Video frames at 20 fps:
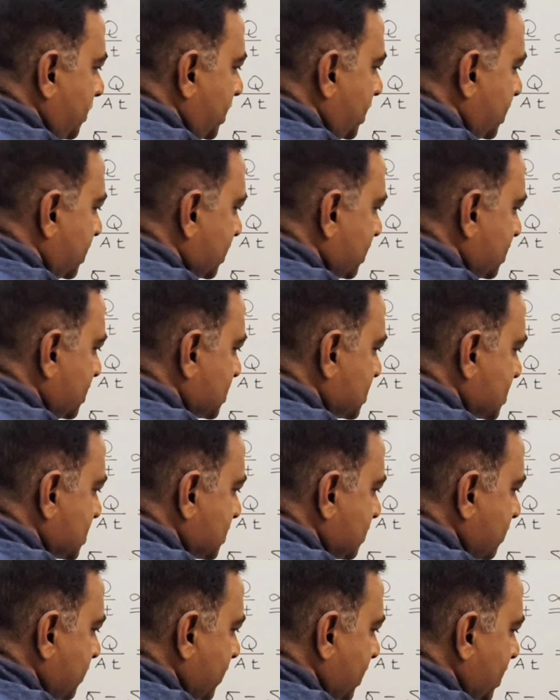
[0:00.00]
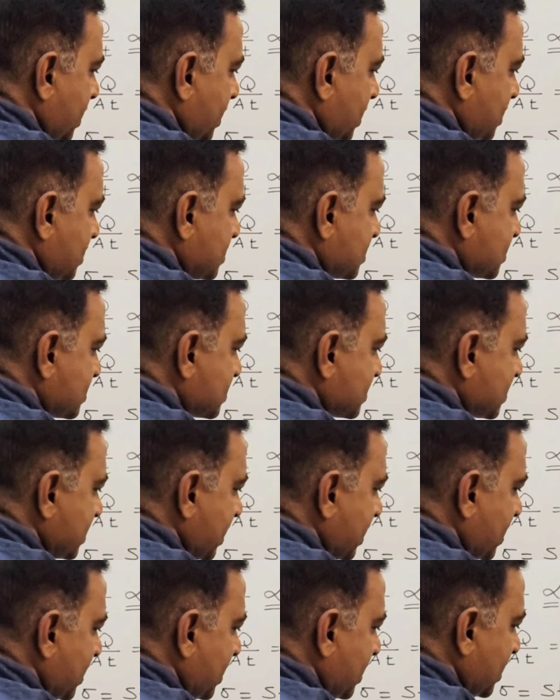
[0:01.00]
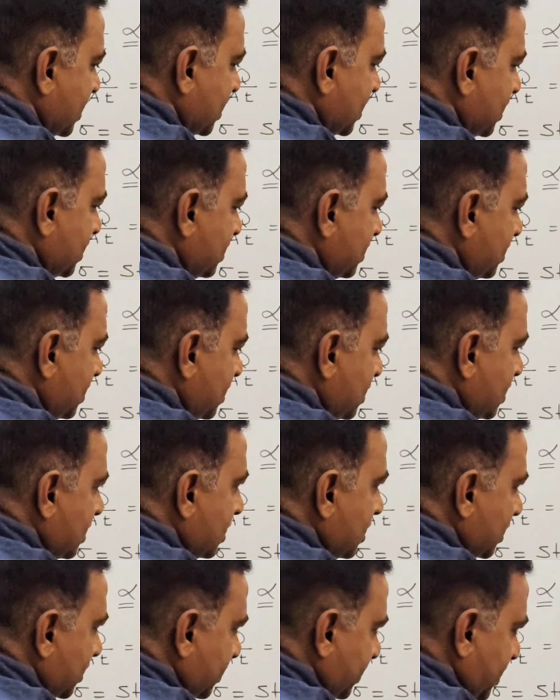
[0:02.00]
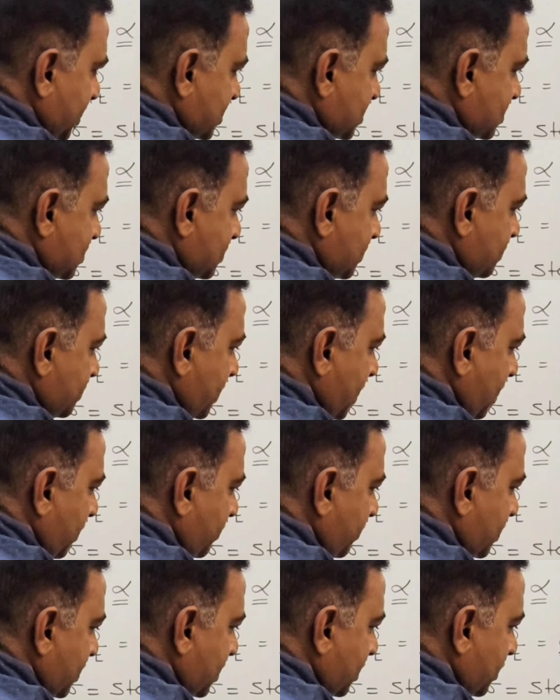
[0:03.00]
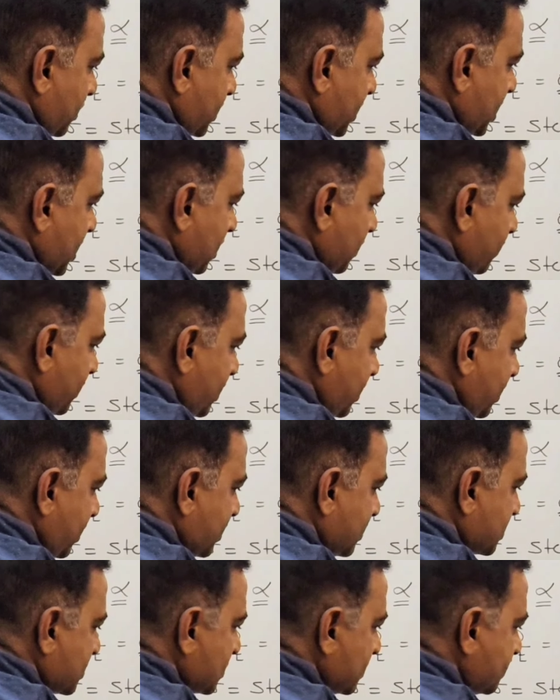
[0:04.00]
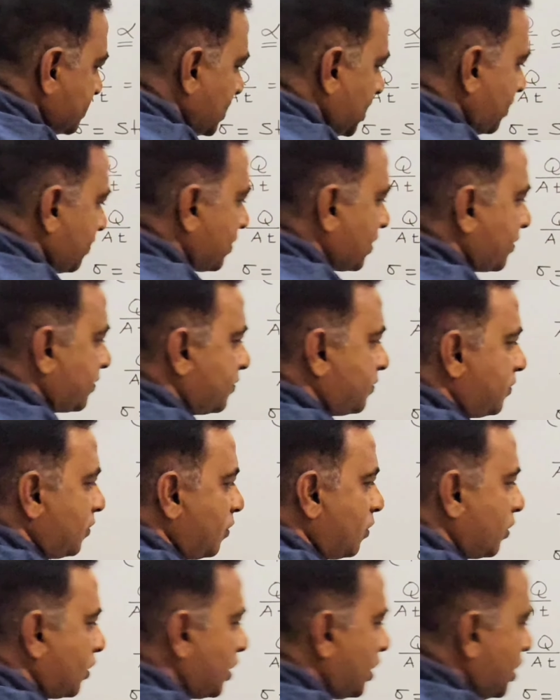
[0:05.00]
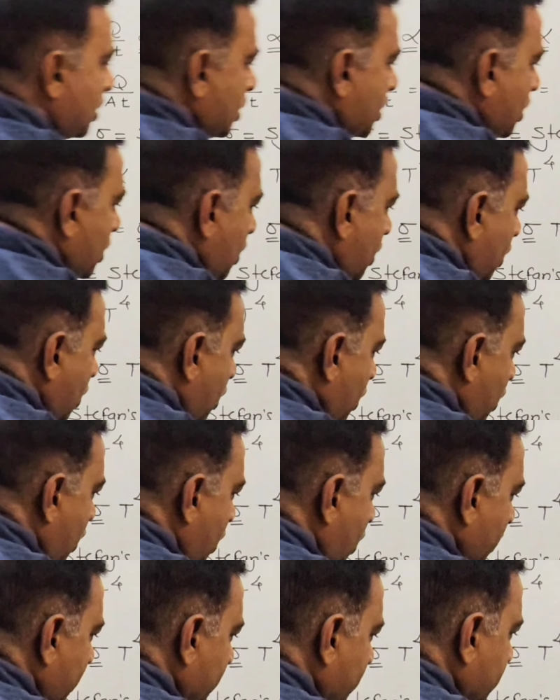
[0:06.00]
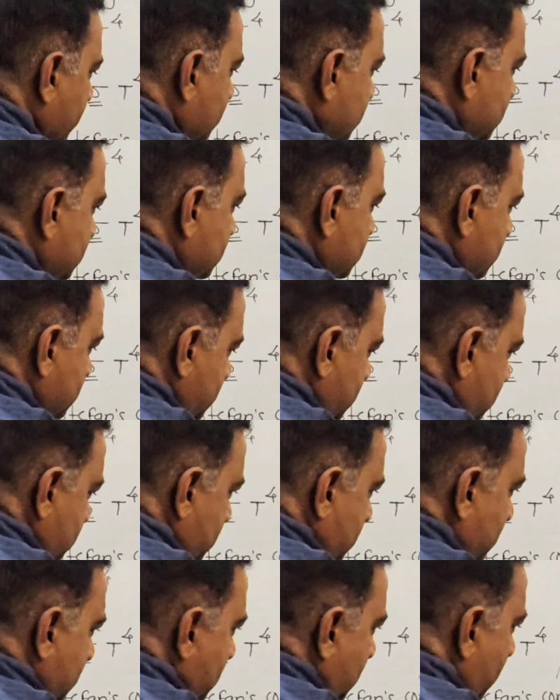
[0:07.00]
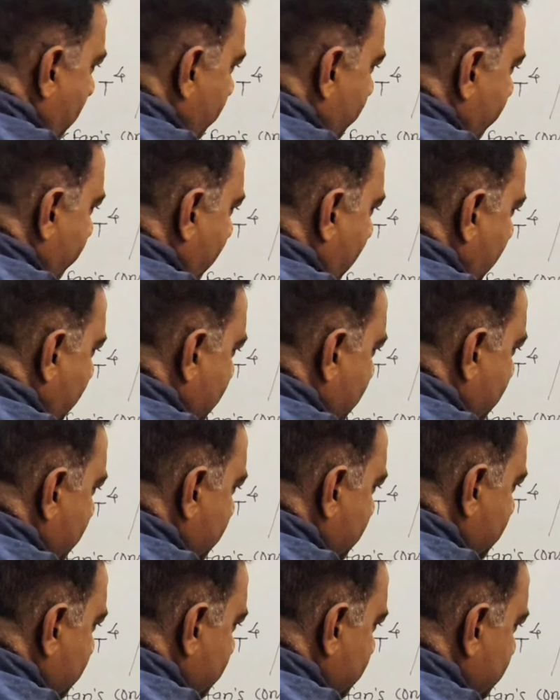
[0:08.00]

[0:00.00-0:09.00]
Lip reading: meter square second raised to power, or Kelvin raised to power 4, or watt